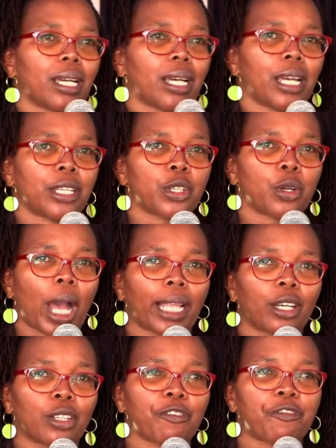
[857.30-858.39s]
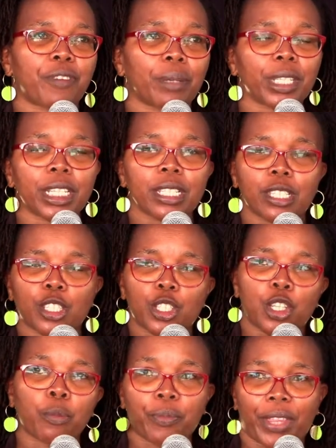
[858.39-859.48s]
you know, a lot of feminists
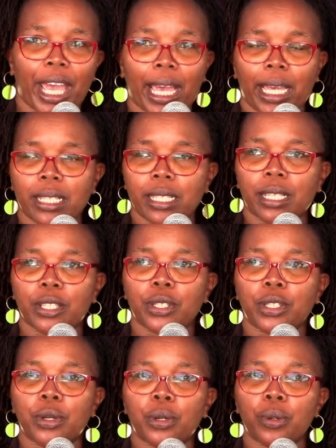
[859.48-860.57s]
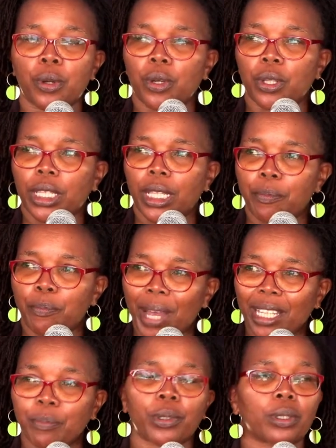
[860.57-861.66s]
stop there and say, you know, the
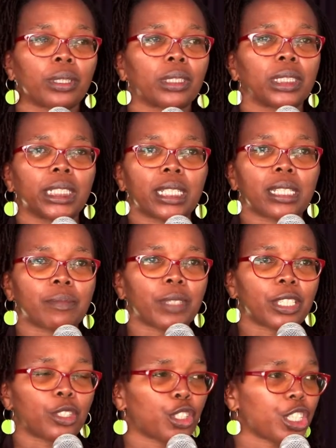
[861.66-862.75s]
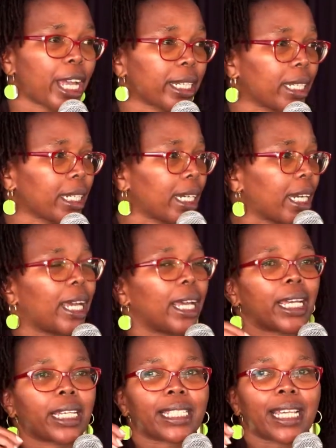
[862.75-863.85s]
Bible is misogynic.
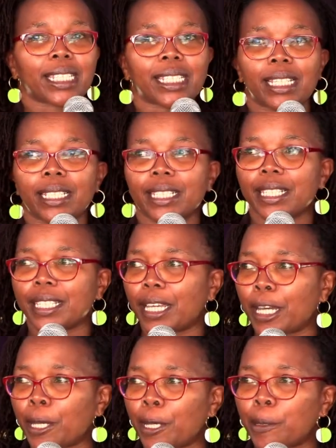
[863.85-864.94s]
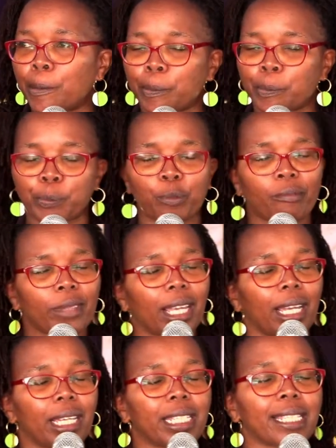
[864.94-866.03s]
It doesn't, um,
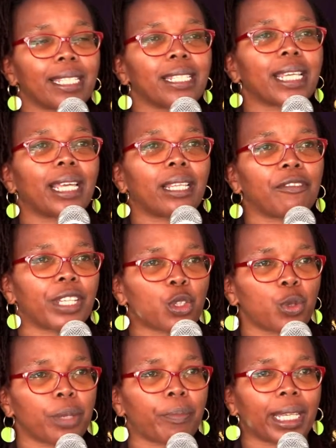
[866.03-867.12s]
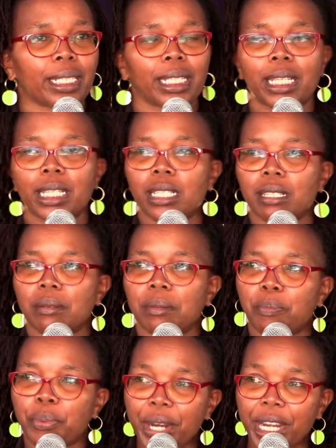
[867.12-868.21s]
it doesn't elevate women. It
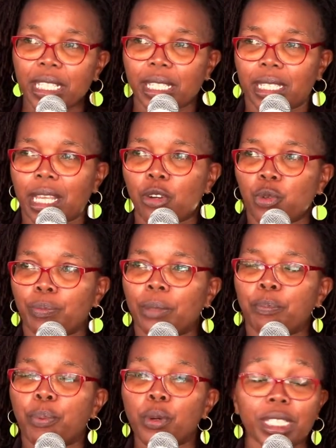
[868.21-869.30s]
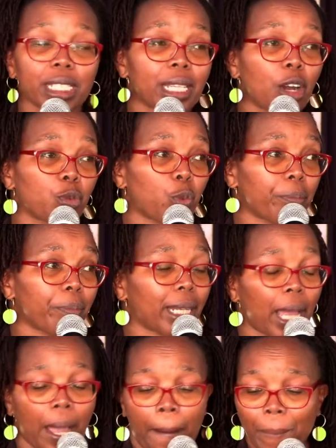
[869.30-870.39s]
brings down women, puts down women.
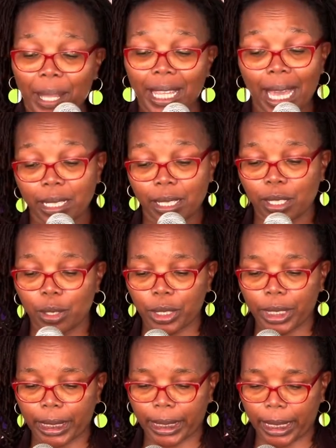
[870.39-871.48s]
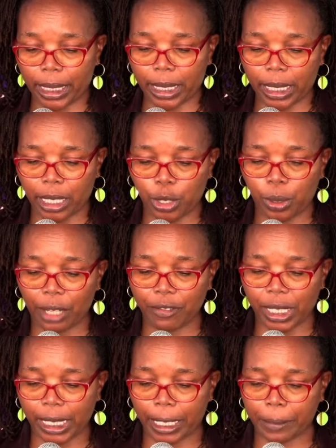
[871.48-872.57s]
But that is not the case, as you have
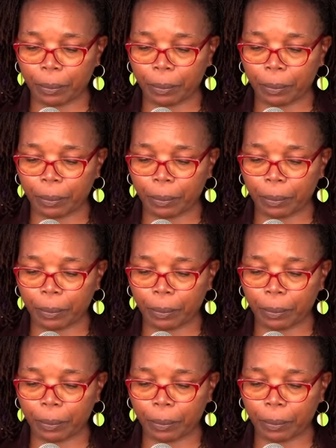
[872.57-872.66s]
seen.